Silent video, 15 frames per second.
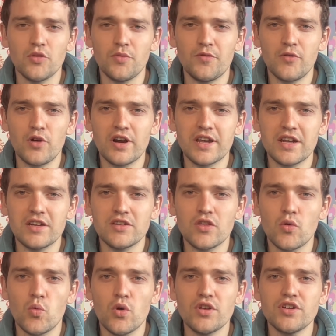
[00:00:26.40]
So before I get into
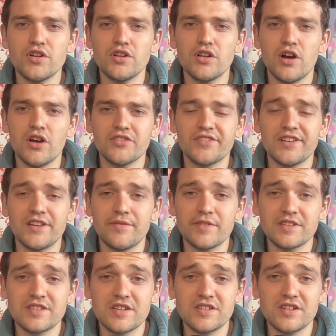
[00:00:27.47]
the 1-0 loss to
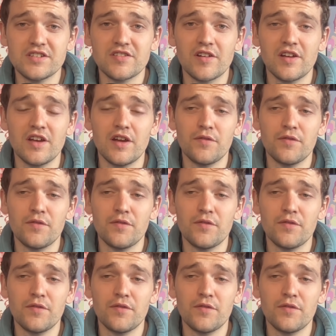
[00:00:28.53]
Livingston yesterday,